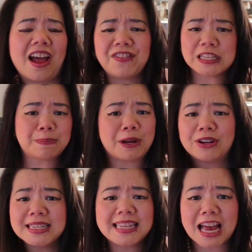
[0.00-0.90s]
I've
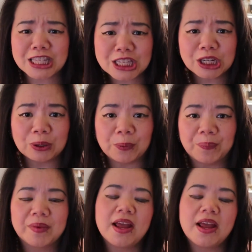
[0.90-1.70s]
experienced that too.